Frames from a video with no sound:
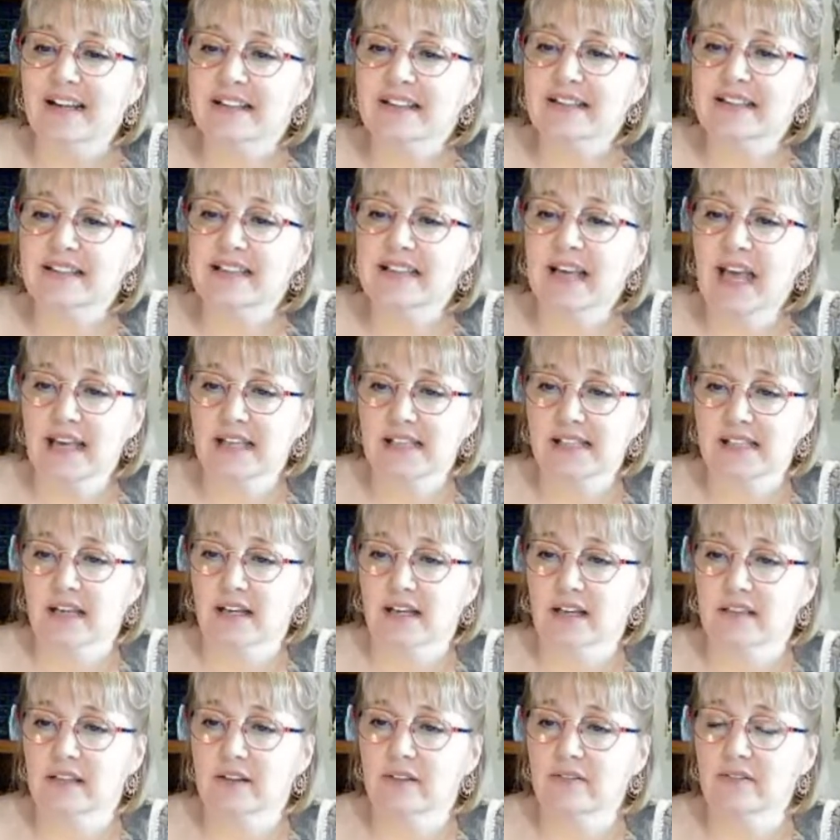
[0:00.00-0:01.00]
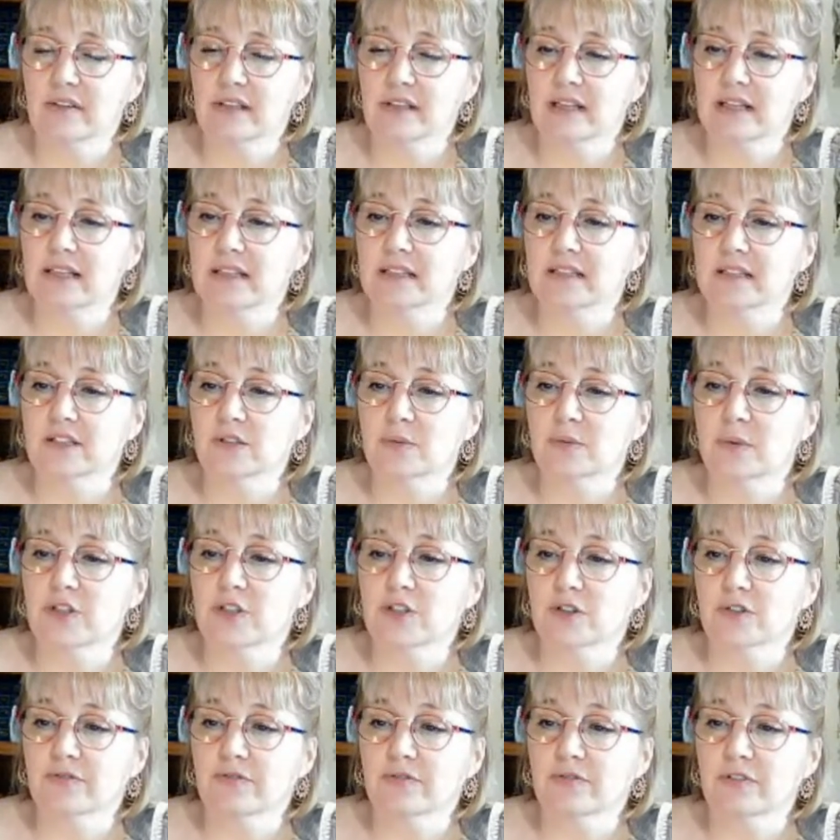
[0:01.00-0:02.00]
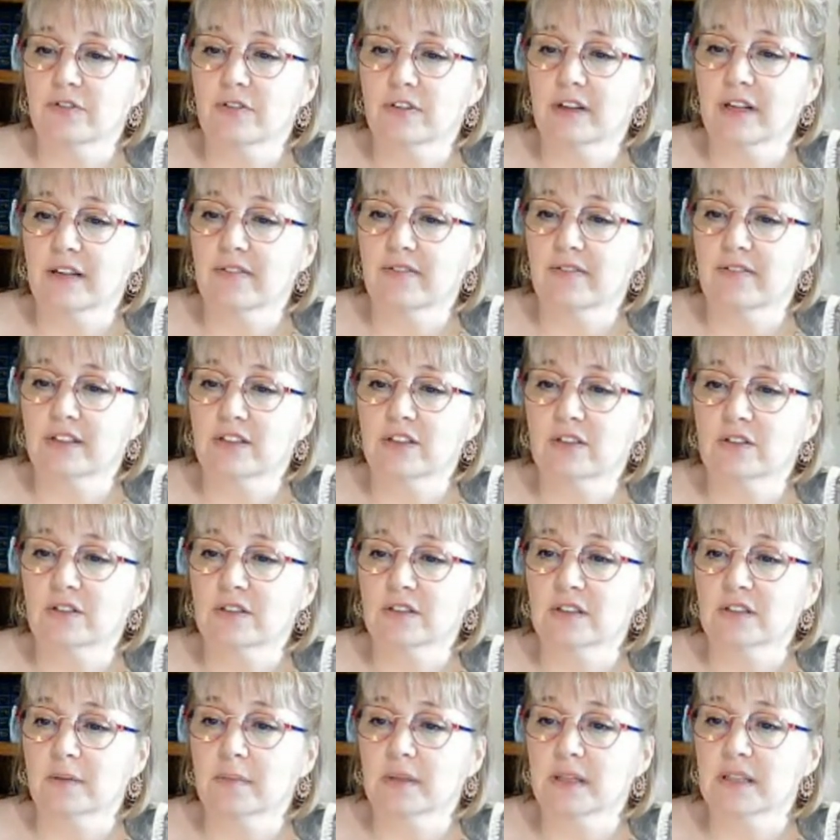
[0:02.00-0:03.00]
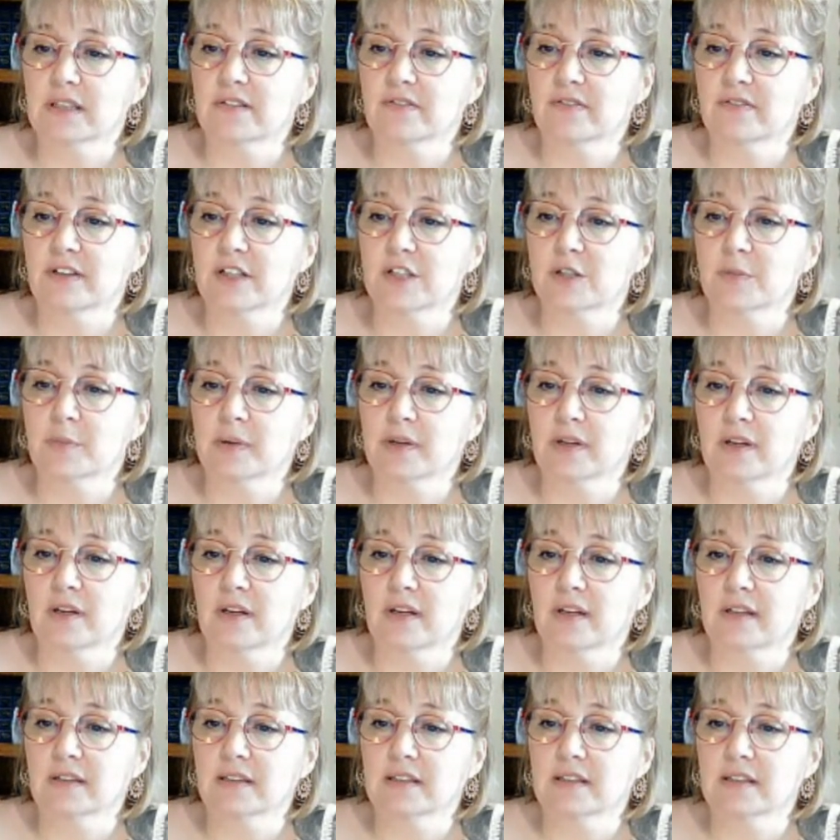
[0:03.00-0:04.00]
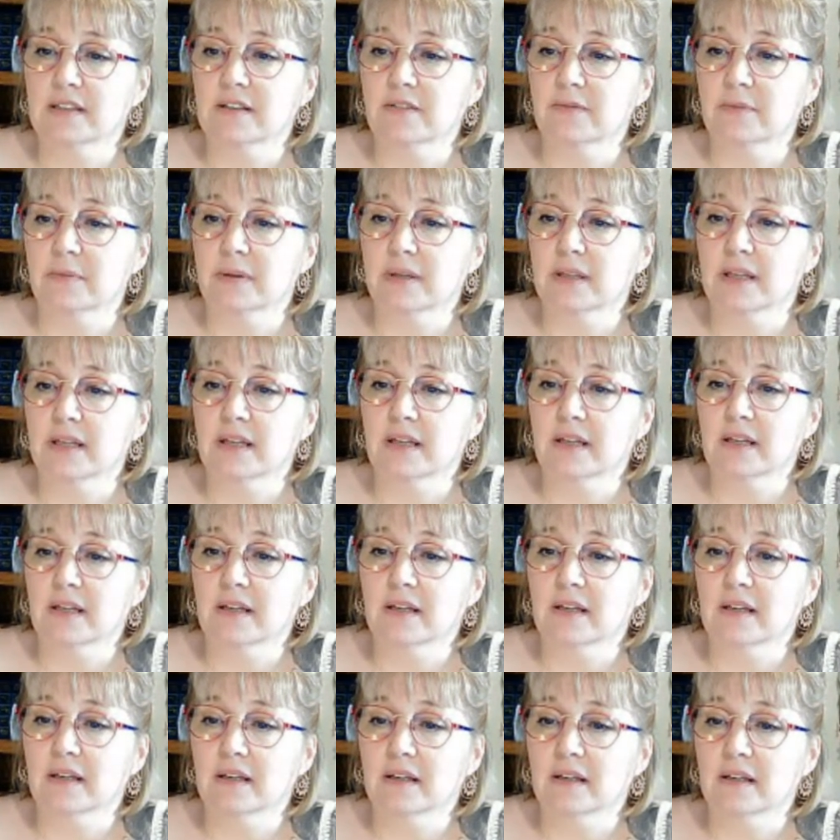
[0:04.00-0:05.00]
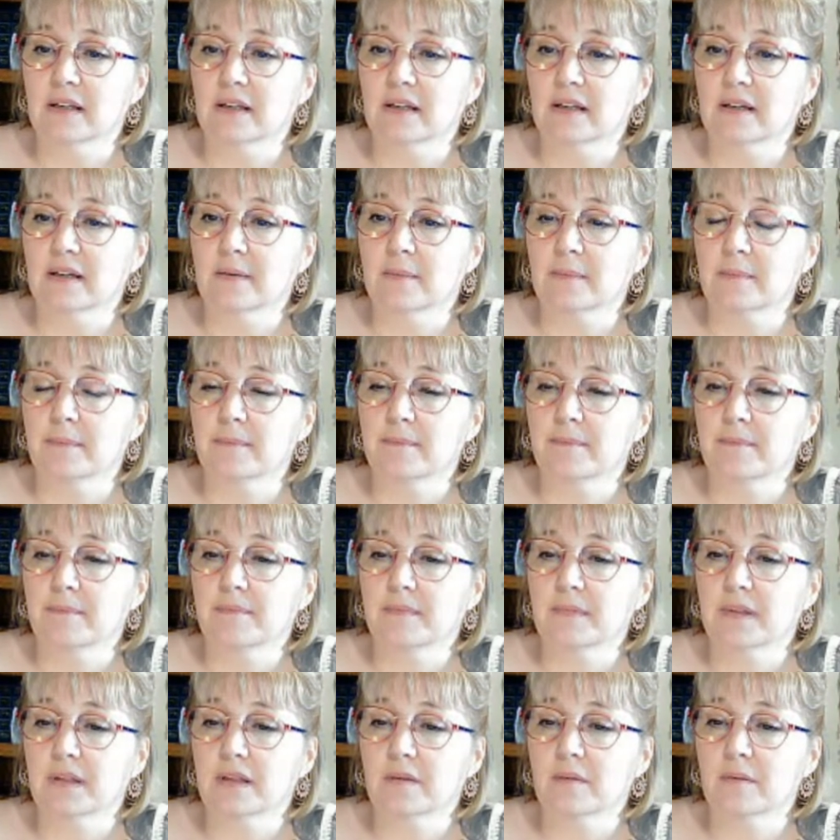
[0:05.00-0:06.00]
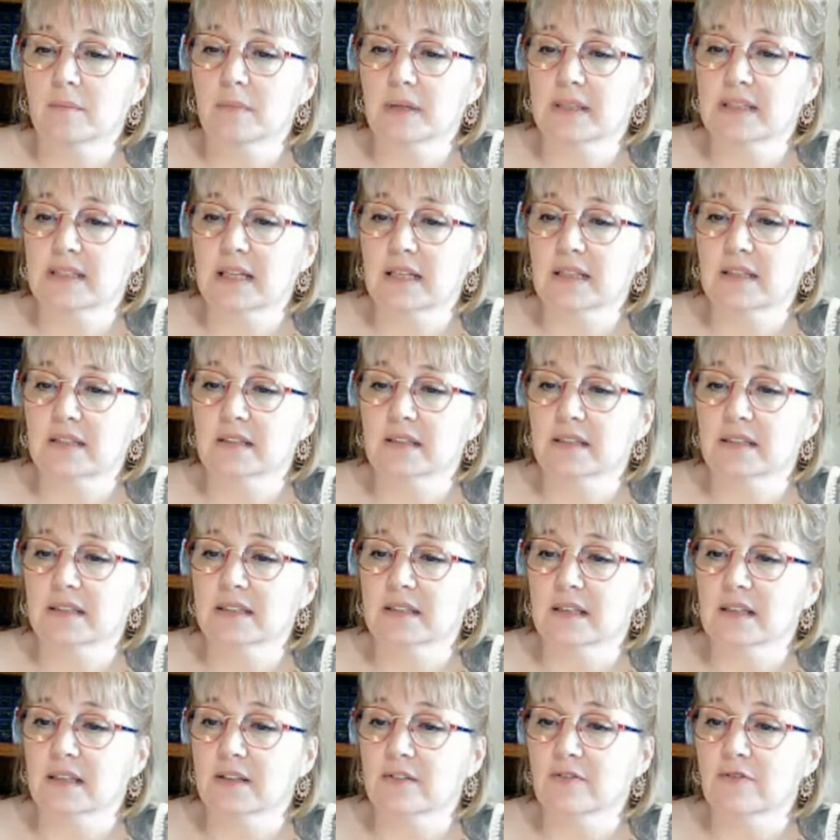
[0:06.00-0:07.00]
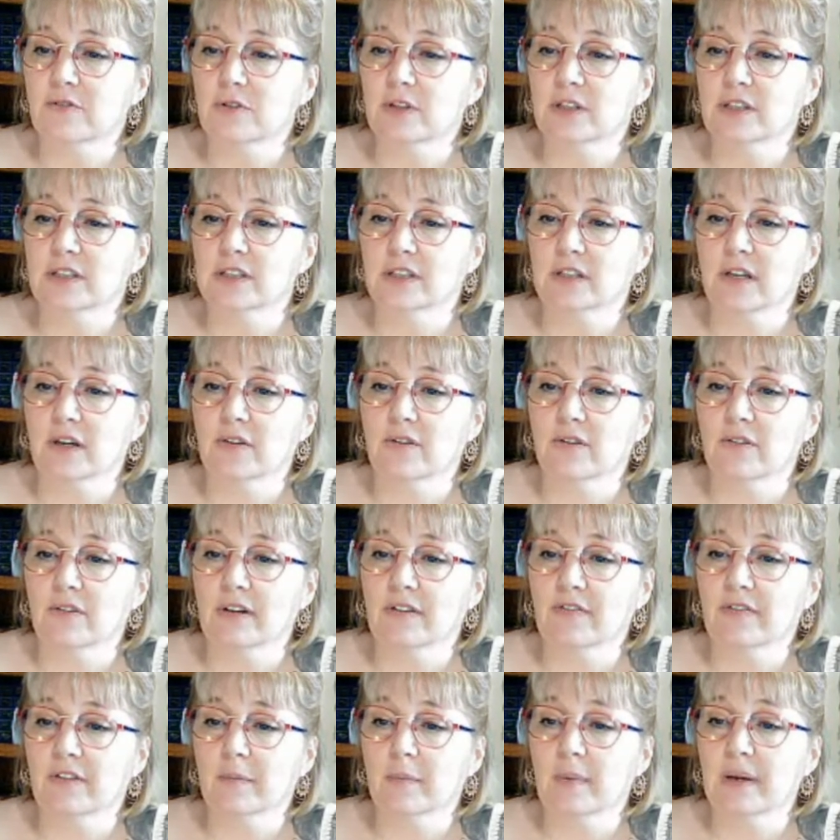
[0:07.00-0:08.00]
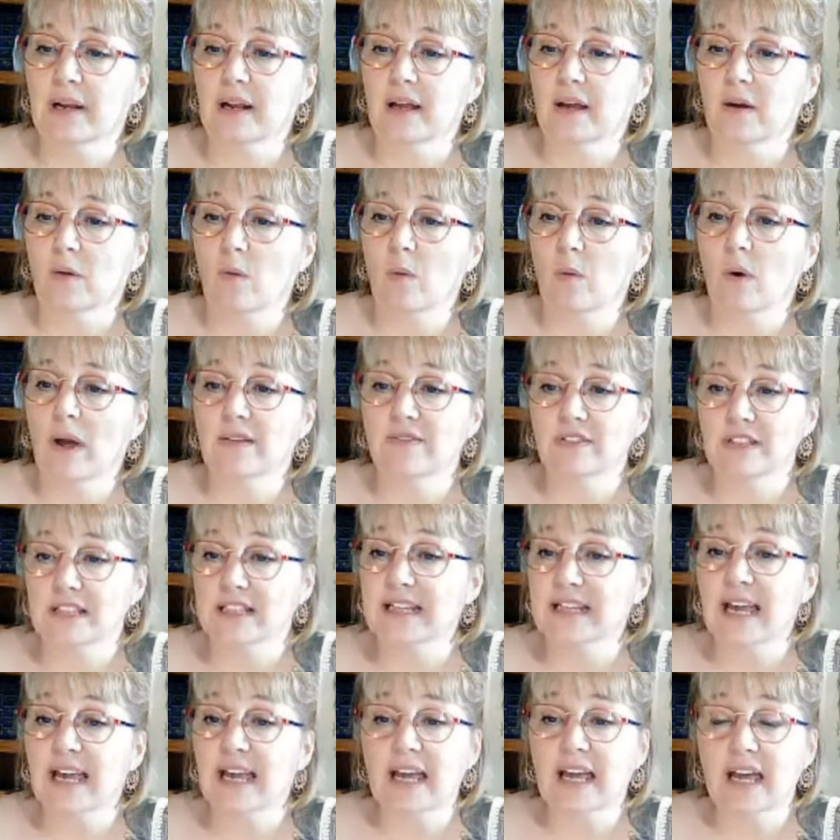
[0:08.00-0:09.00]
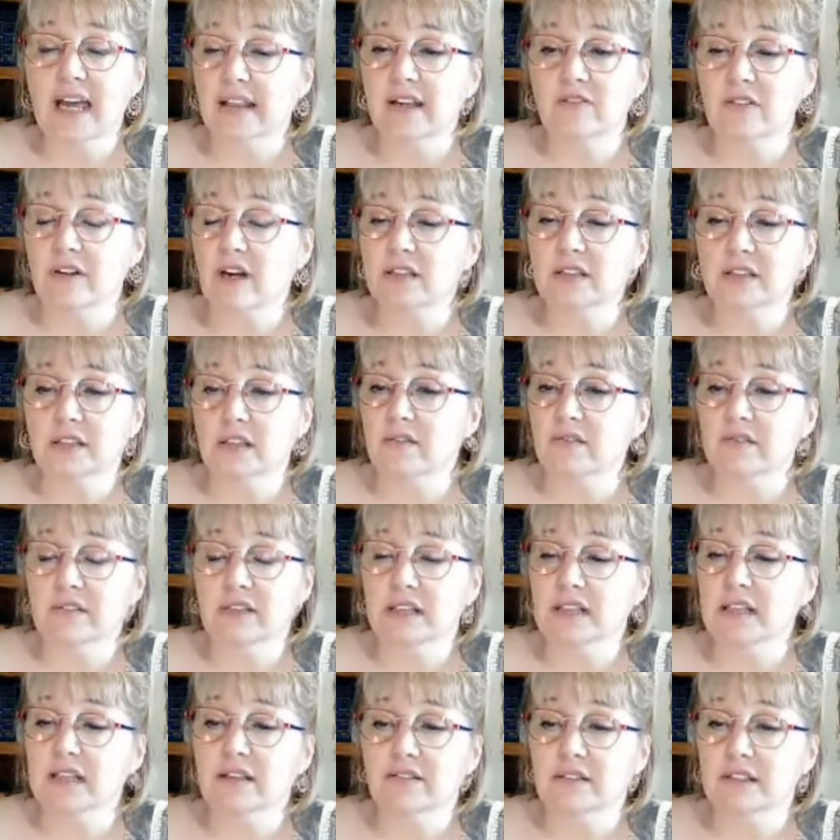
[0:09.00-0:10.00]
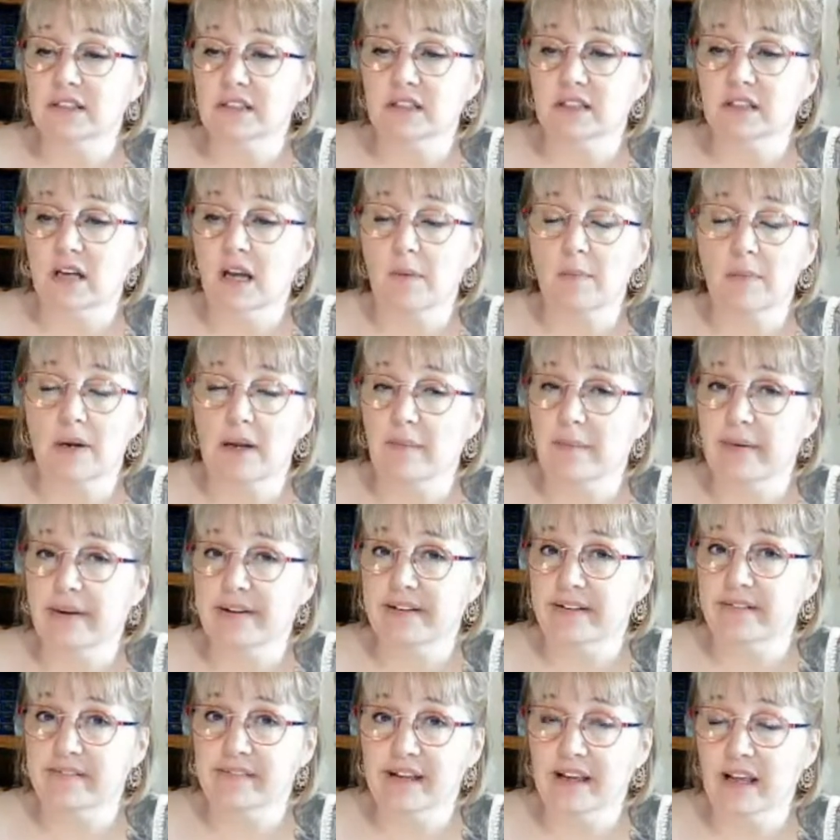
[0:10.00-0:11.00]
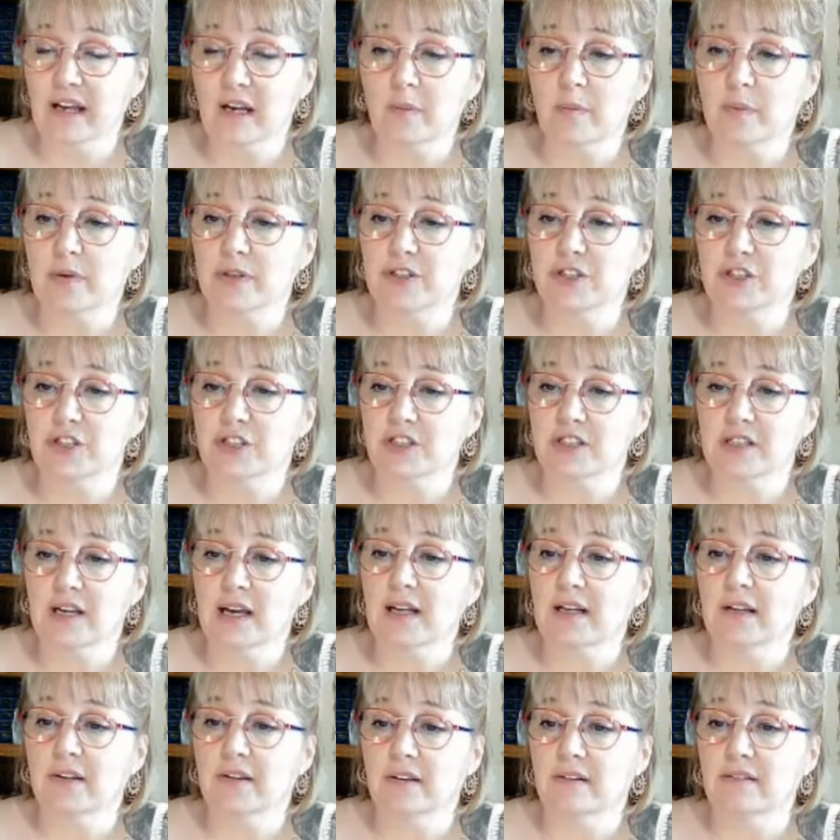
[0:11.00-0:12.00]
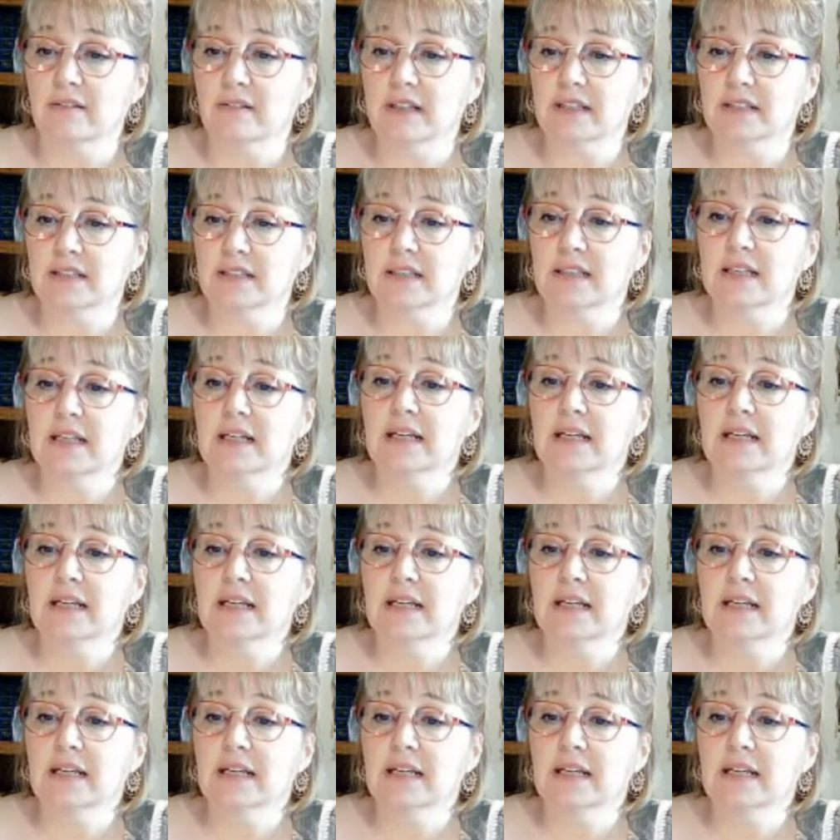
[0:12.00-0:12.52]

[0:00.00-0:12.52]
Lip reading: Tessa, don't think there's a switch off for grief. It's not something to finish, but you learn to live with it. My dad died suddenly 4 years ago, and grief can be like waves. Yeah, there. I don't think there is a time limit. I don't think anybody should tell you there is.